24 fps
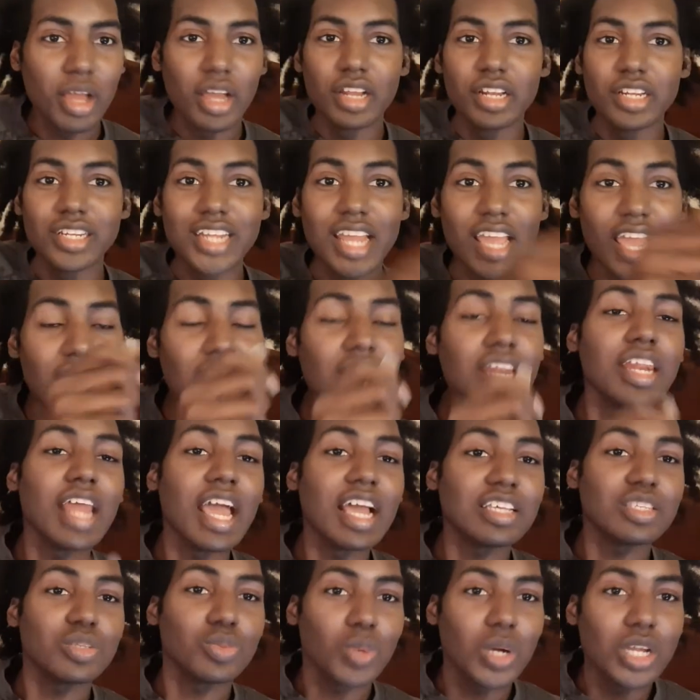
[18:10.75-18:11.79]
then
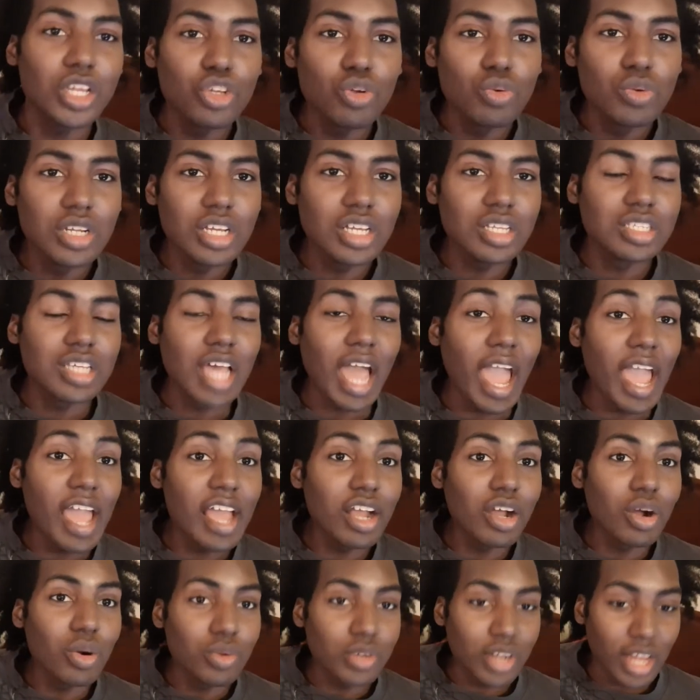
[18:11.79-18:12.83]
that's where you
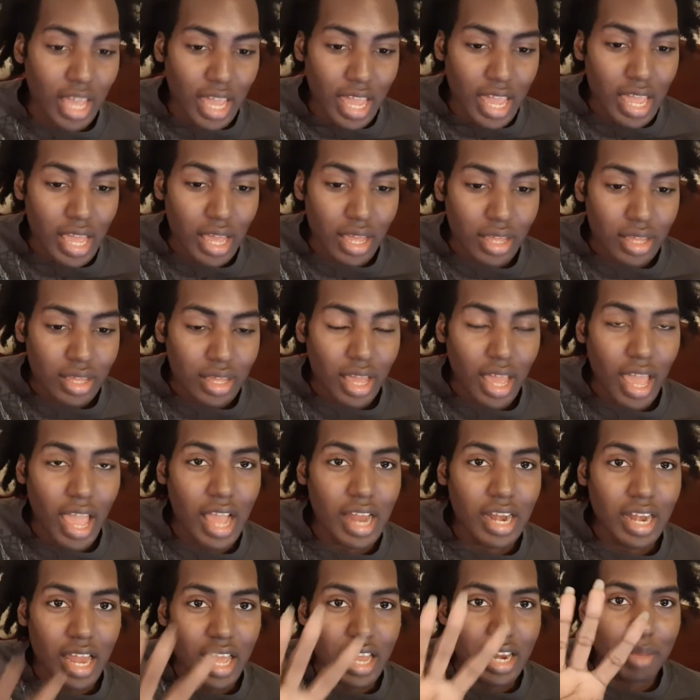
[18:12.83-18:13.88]
detangle the hair
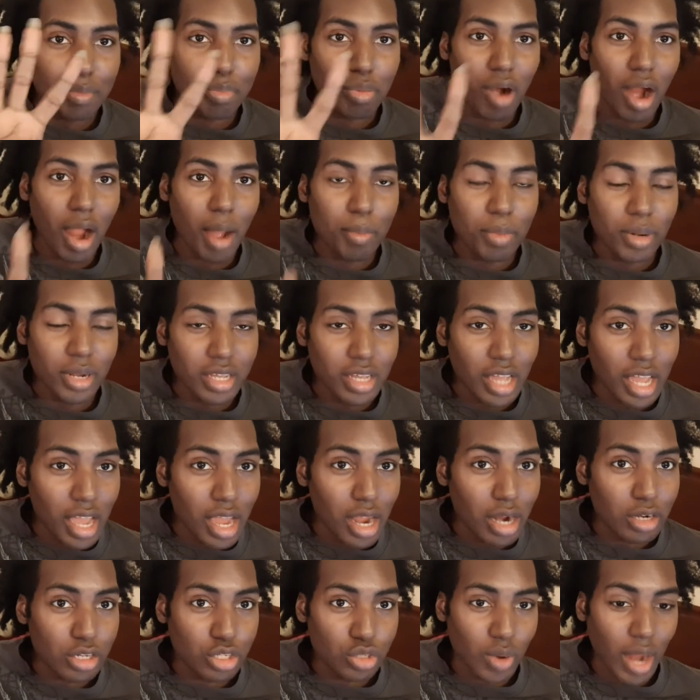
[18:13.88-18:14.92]
and let it properly
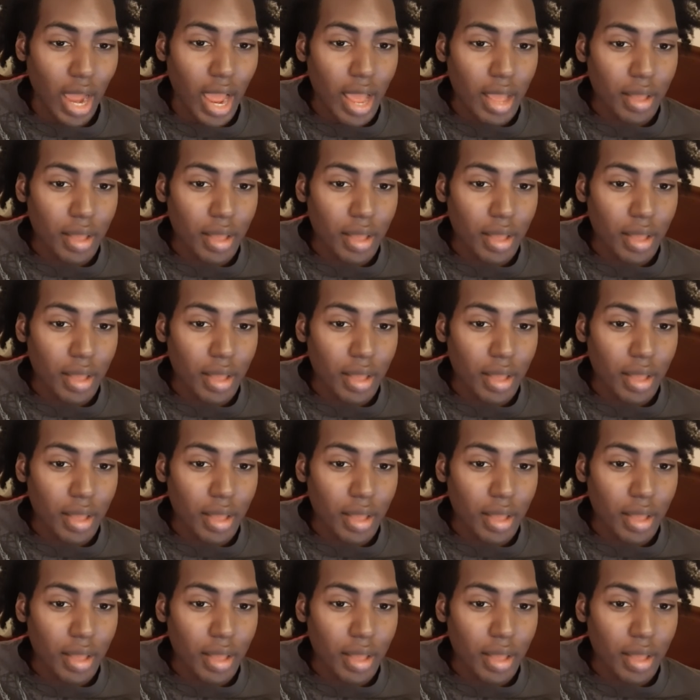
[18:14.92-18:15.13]
air dry.